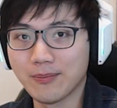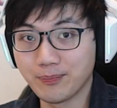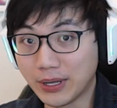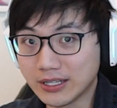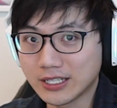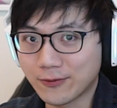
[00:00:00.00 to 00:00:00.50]

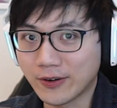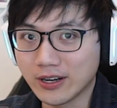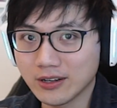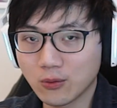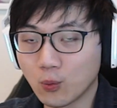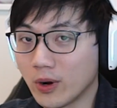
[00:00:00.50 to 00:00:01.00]
Built Different
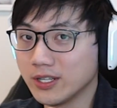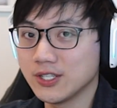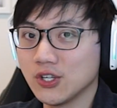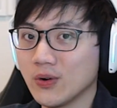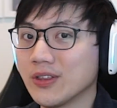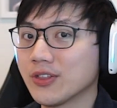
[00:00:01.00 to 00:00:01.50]
1,
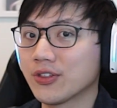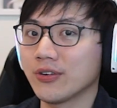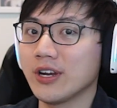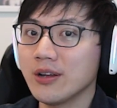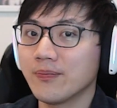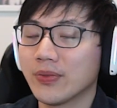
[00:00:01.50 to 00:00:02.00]
2, and
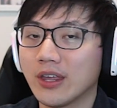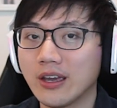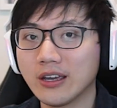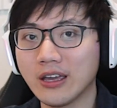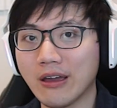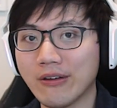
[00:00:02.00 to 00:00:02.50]
3
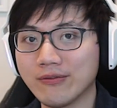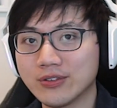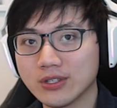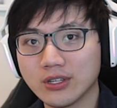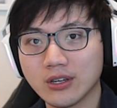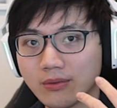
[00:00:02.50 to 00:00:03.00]

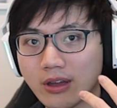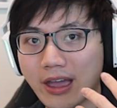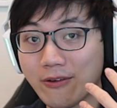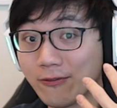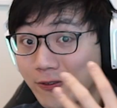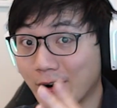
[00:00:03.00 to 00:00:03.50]
gives a
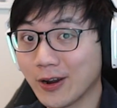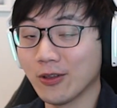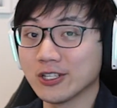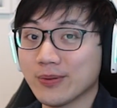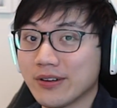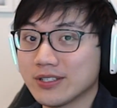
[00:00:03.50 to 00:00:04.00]
very
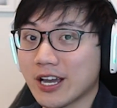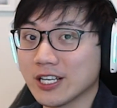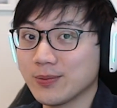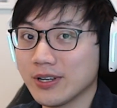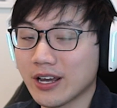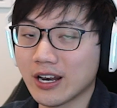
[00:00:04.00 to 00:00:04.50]
large amount of attack
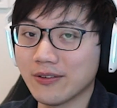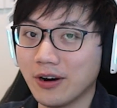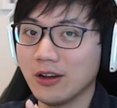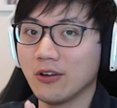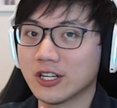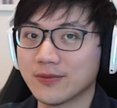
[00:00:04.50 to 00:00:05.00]
speed and a
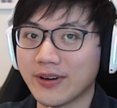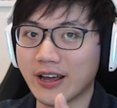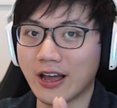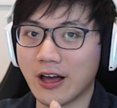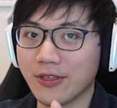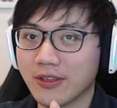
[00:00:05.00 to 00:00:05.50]
very large amount of
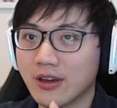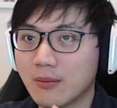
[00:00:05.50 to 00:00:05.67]
health,